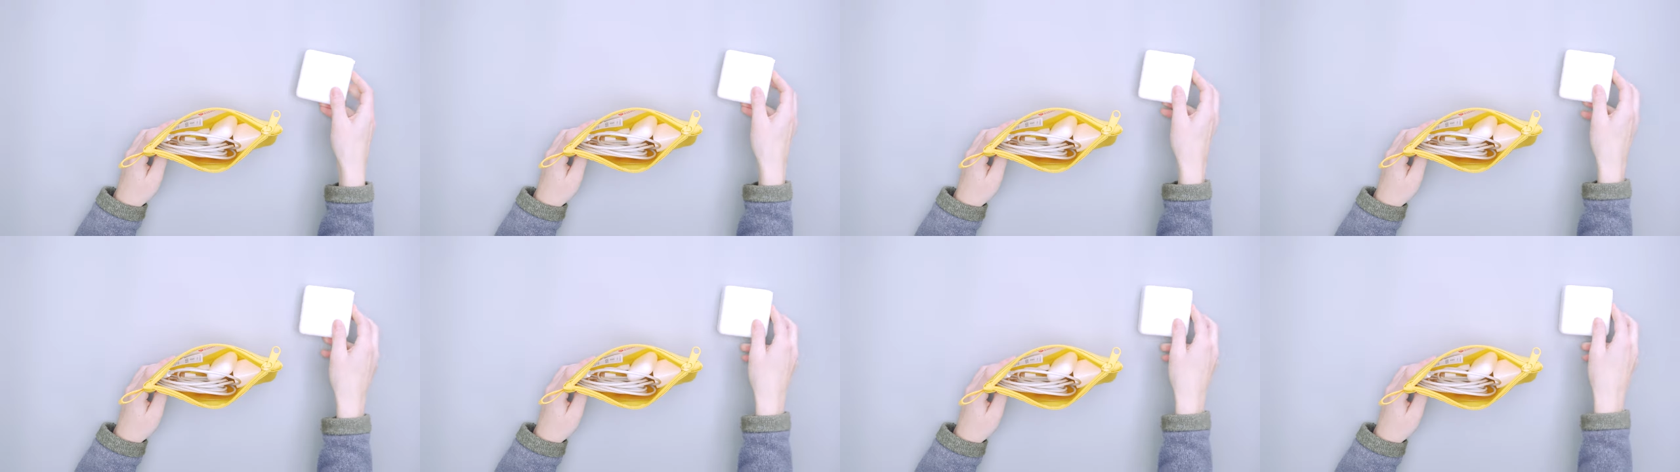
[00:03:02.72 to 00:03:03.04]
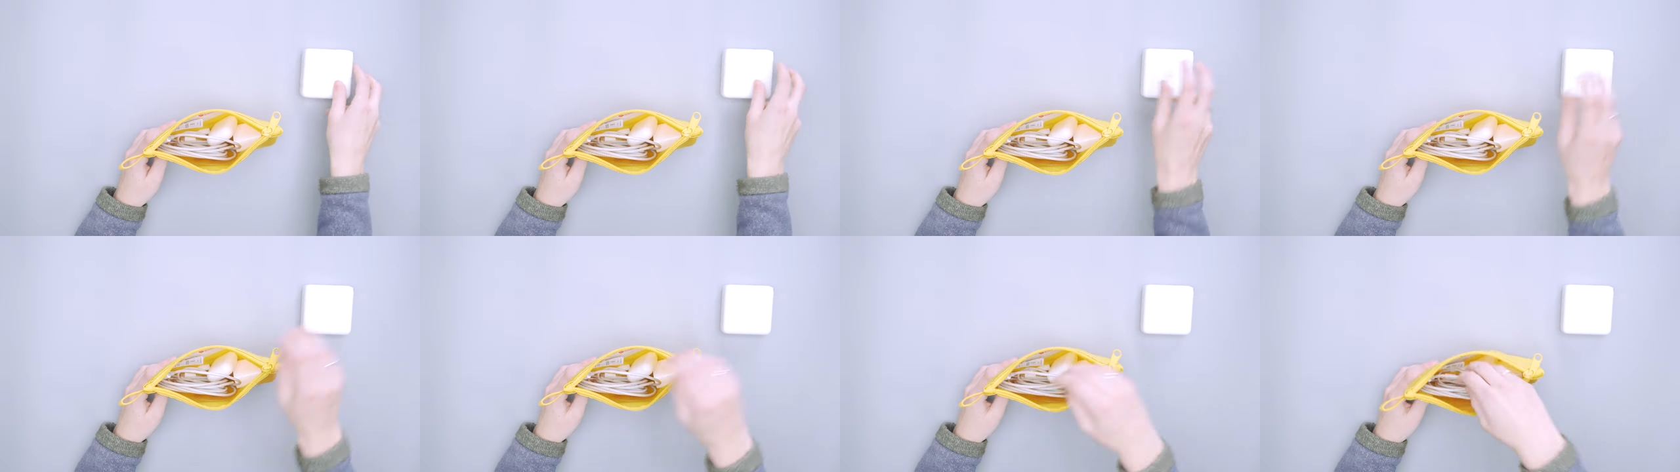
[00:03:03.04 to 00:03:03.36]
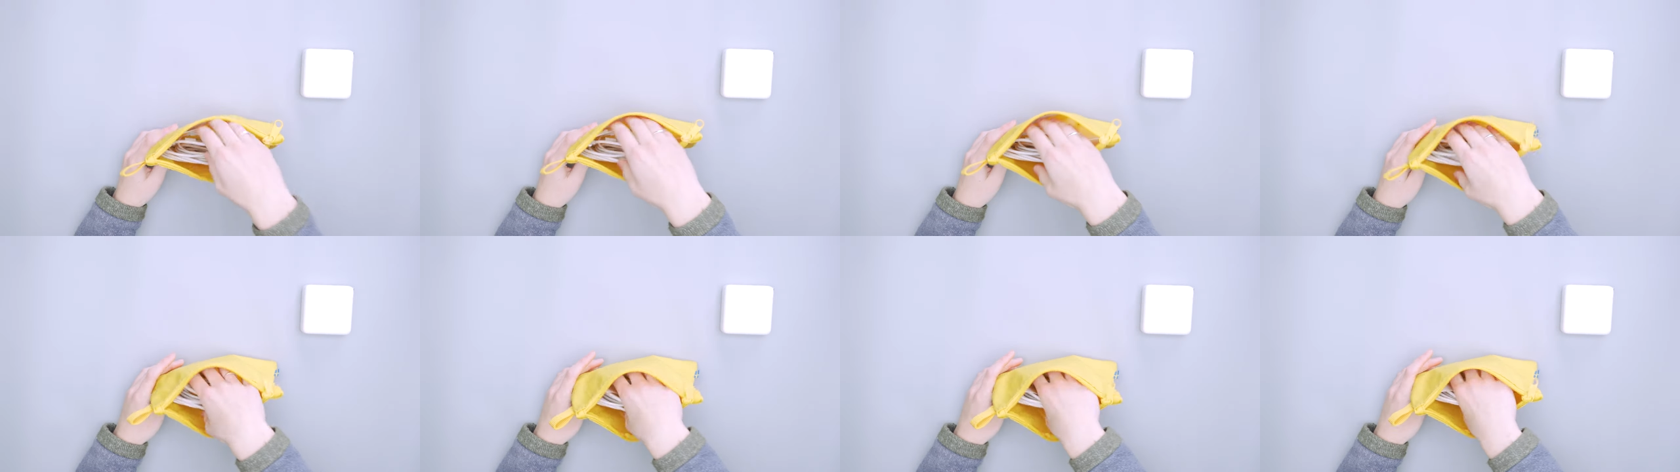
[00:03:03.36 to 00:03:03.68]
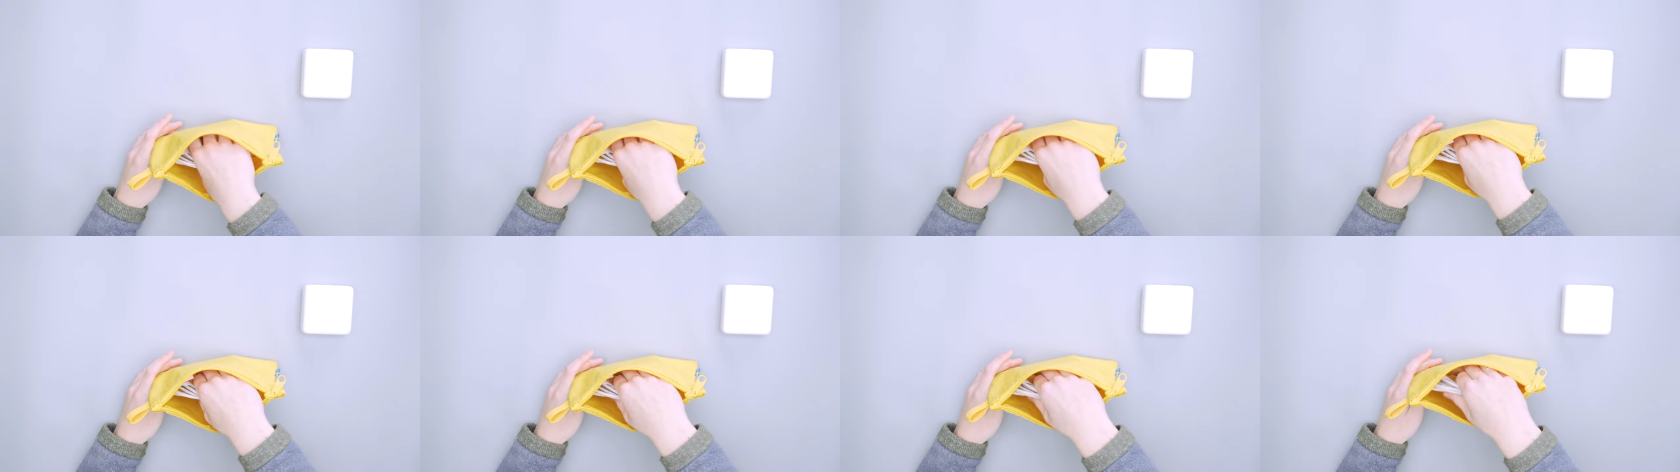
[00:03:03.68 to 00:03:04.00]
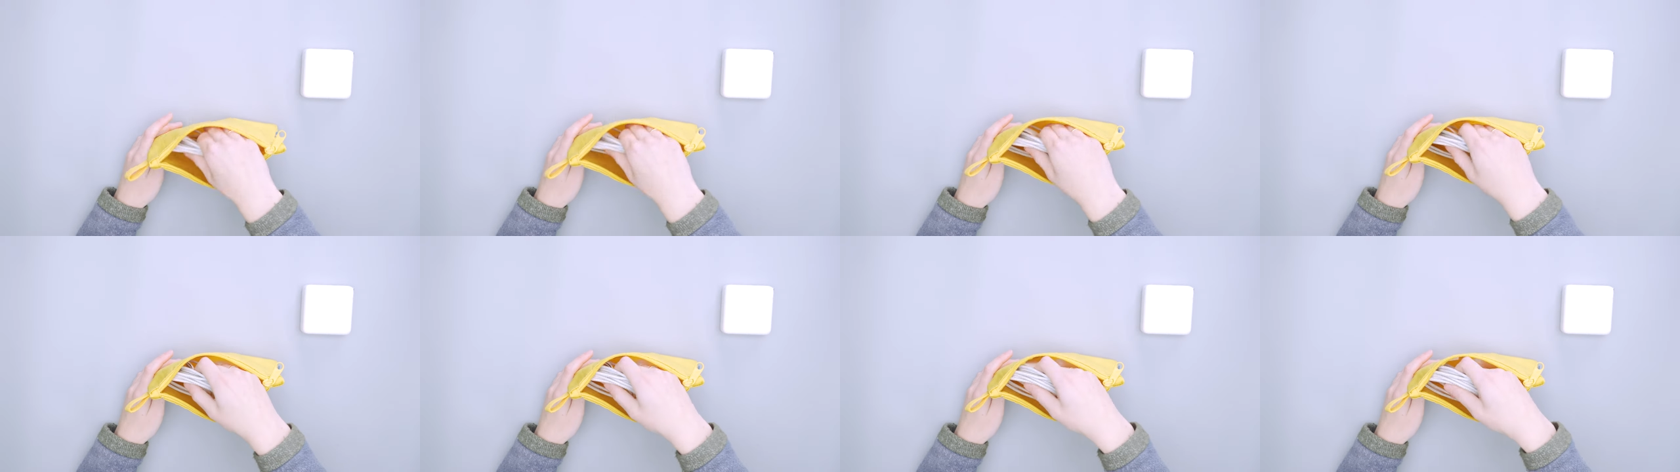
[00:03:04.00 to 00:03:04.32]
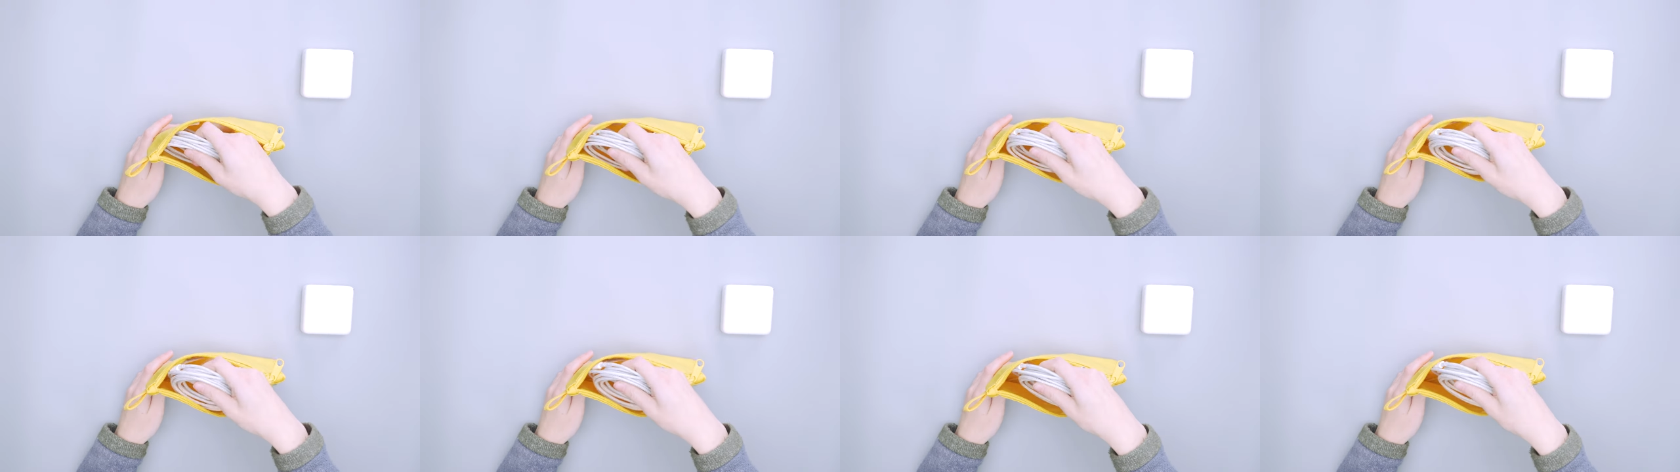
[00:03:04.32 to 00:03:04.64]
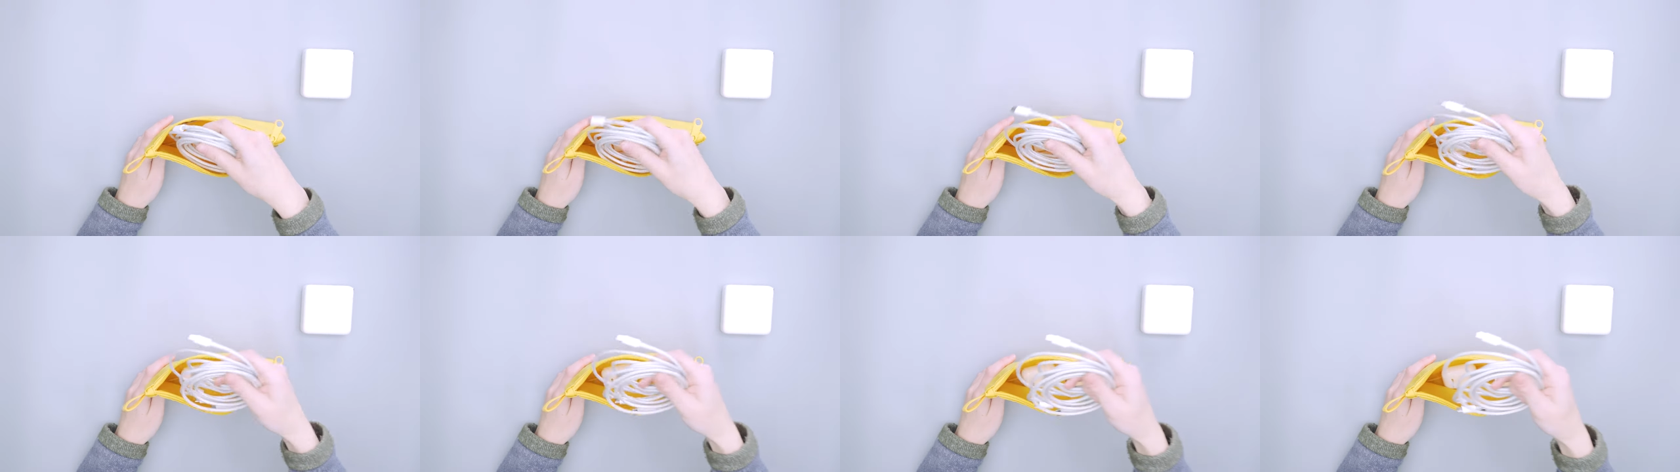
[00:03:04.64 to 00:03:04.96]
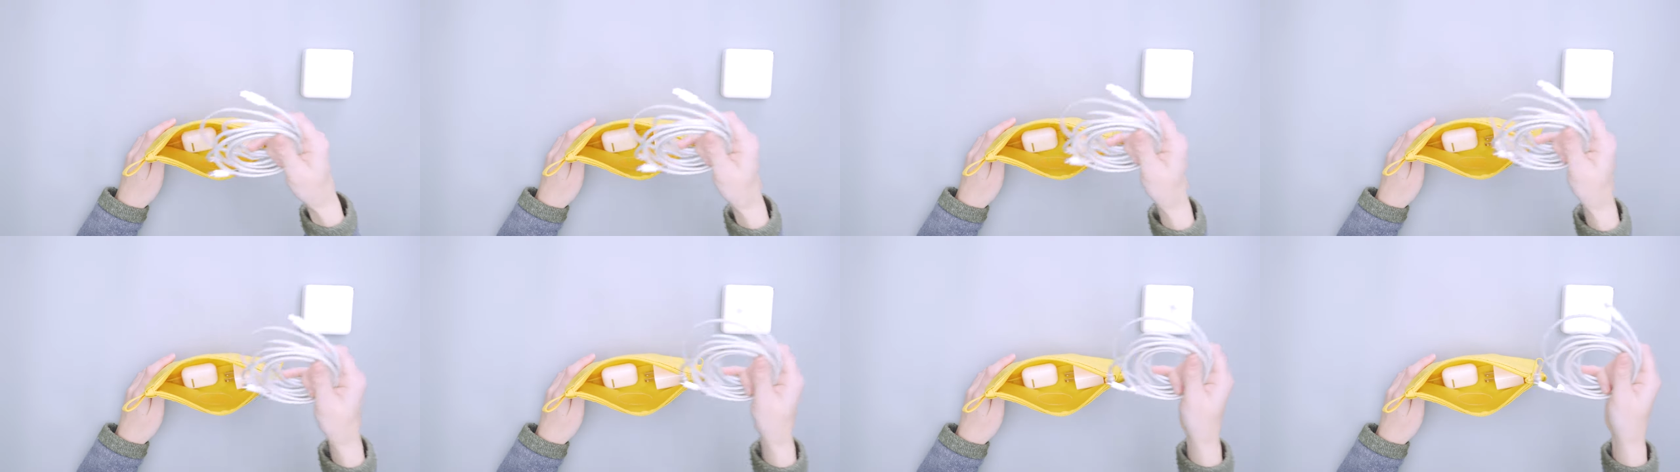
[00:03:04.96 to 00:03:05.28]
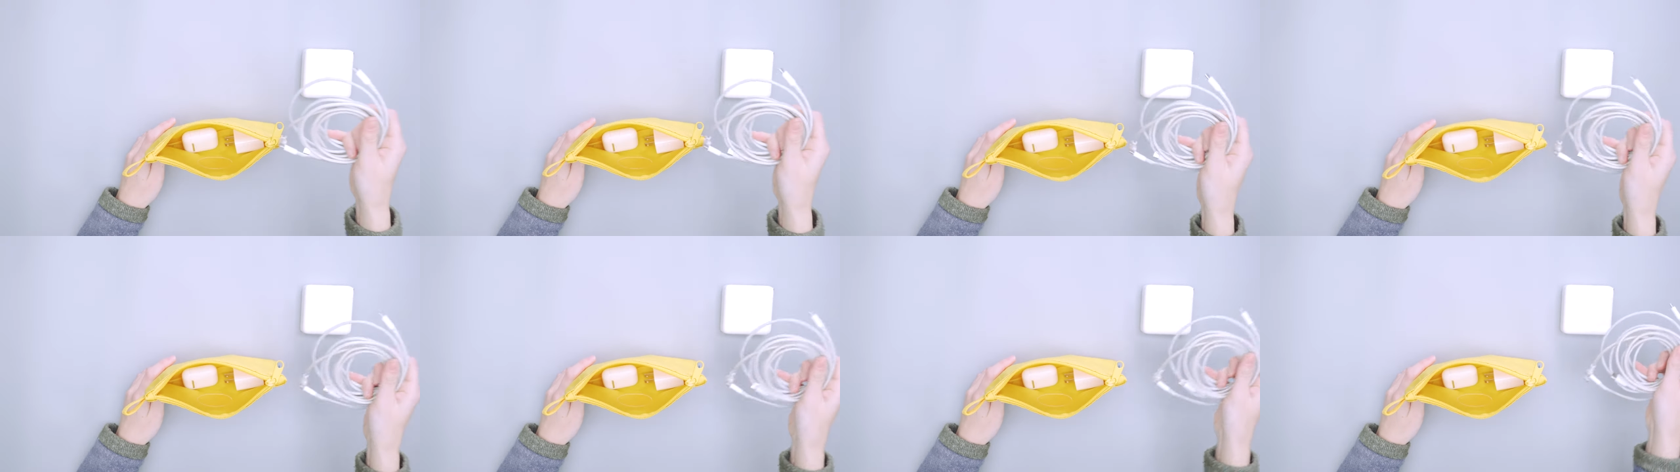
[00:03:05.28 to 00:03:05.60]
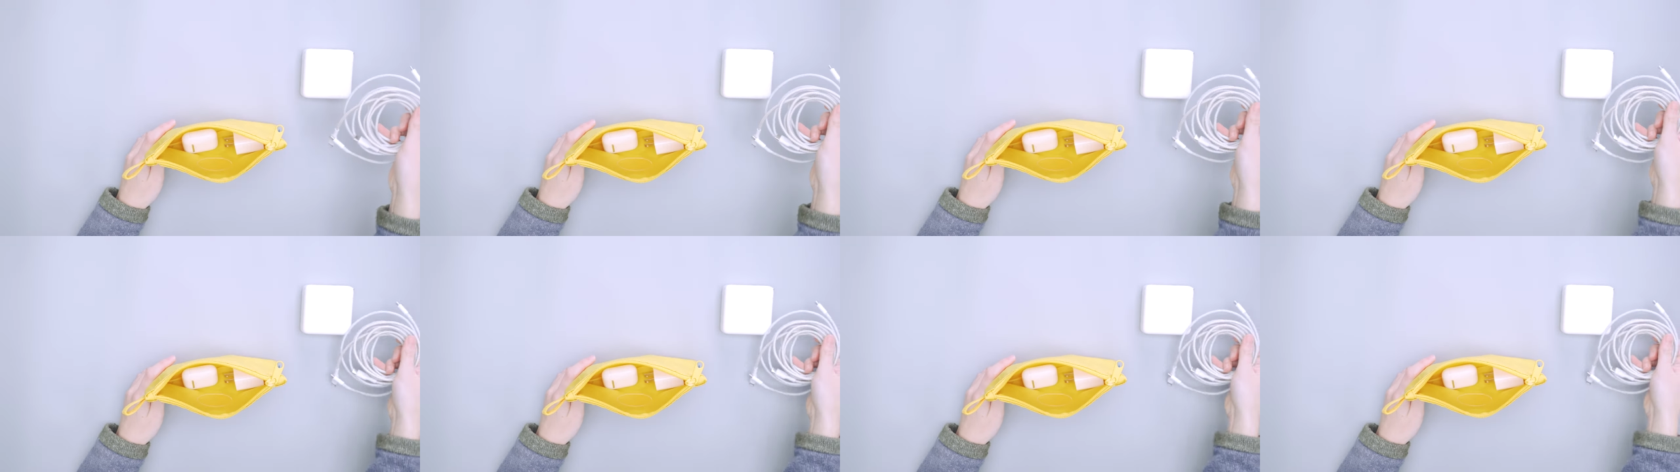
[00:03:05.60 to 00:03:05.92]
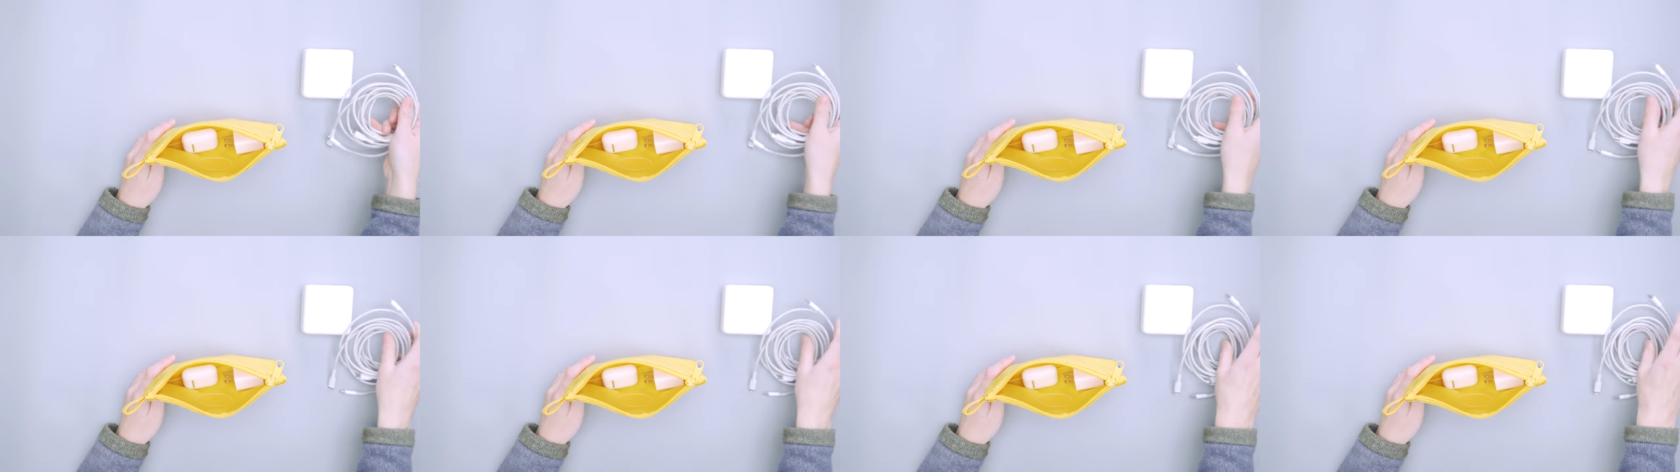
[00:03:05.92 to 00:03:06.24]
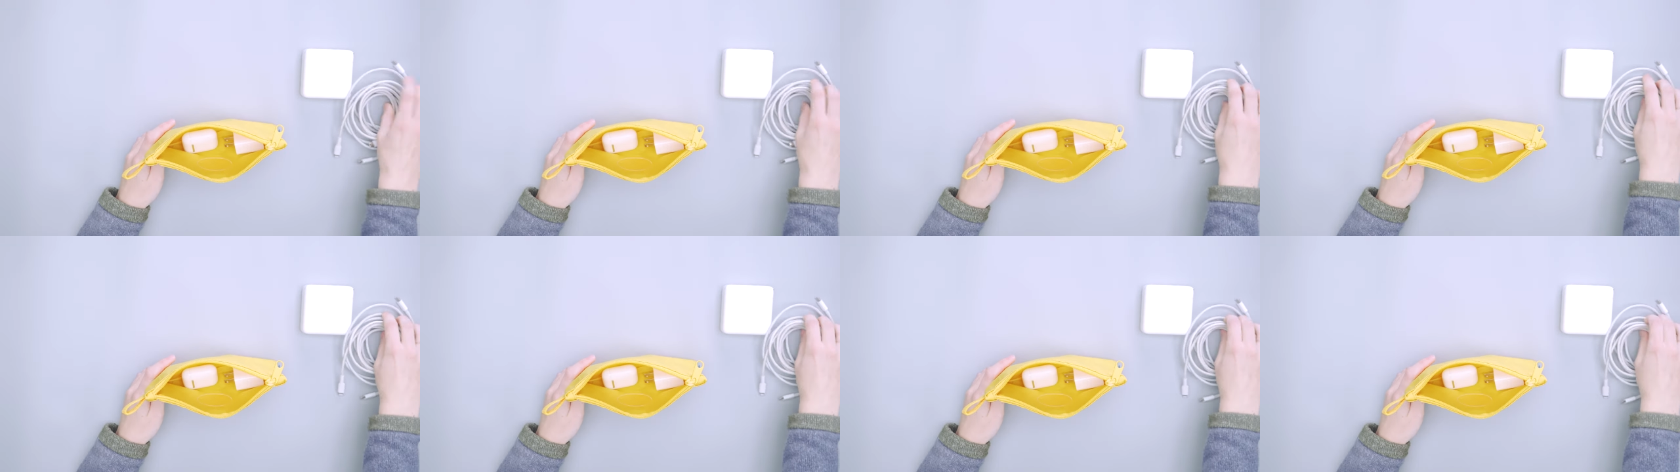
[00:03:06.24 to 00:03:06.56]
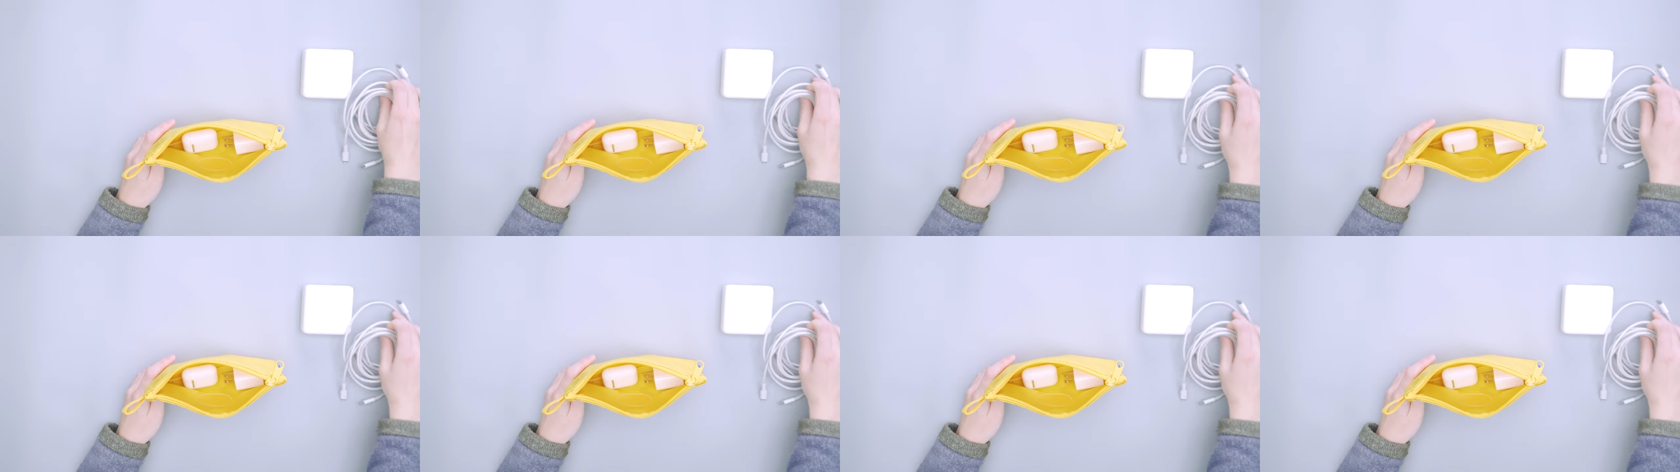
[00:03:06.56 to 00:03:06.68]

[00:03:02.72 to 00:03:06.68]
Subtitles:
No face is visible, so there are no lips to read.